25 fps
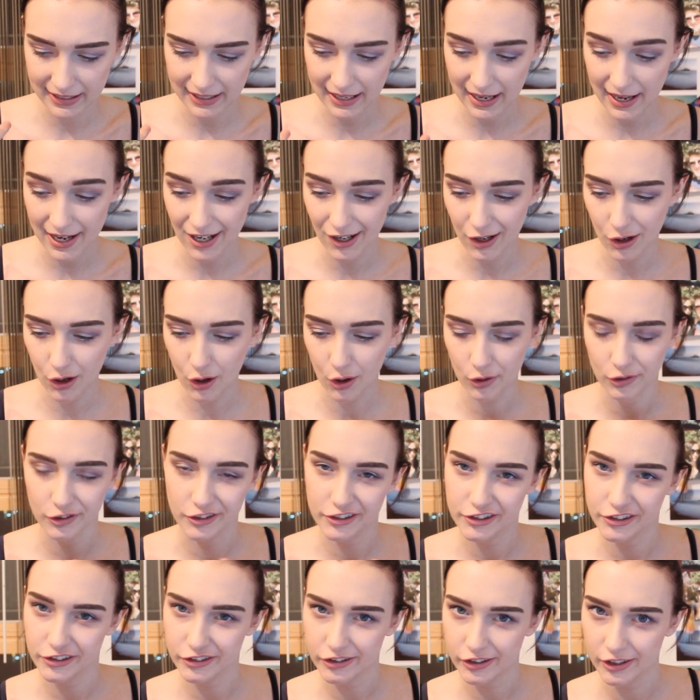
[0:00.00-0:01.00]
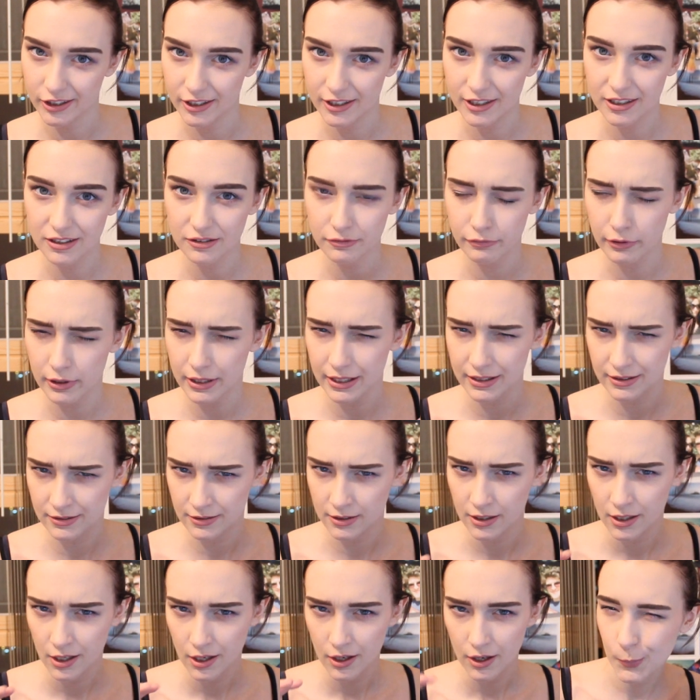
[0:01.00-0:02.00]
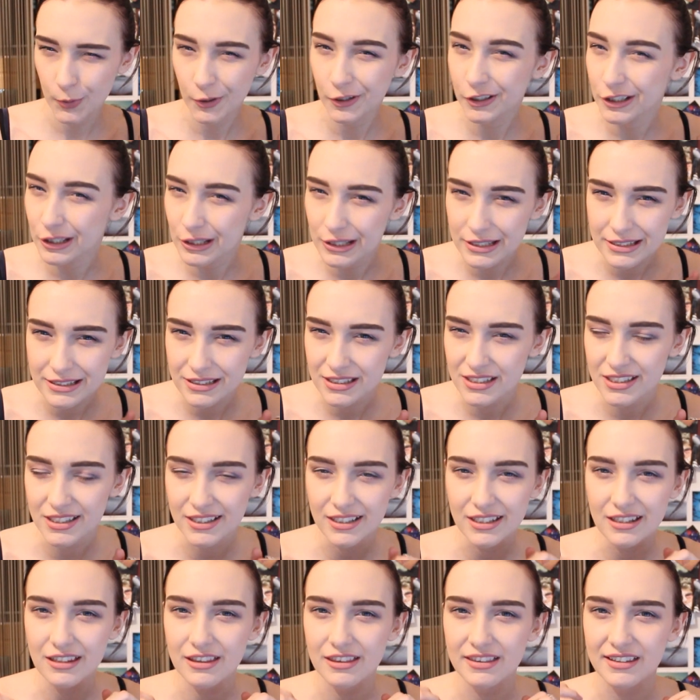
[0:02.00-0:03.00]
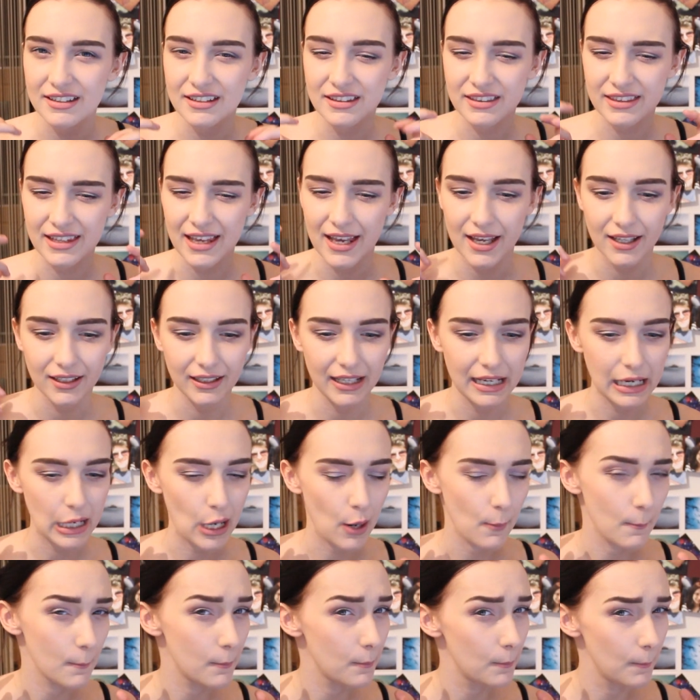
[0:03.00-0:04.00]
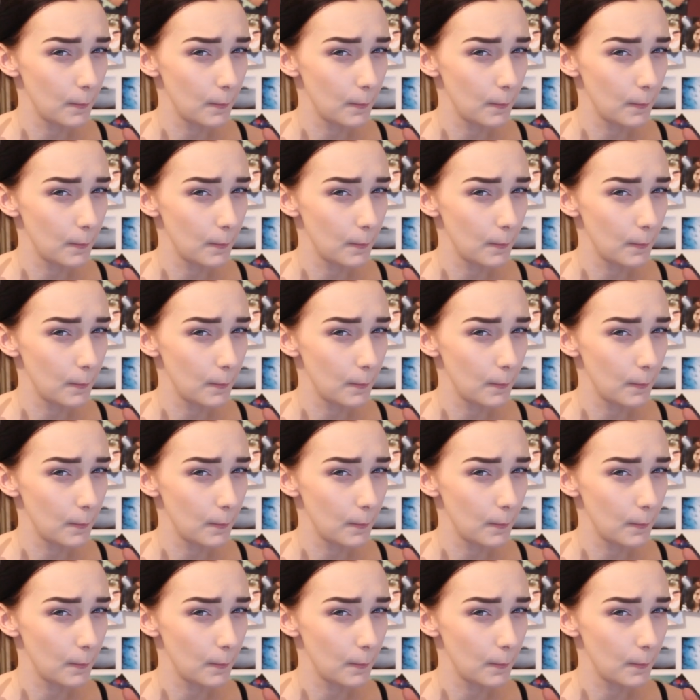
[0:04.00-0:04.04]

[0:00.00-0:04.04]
get concerned for this person that they're like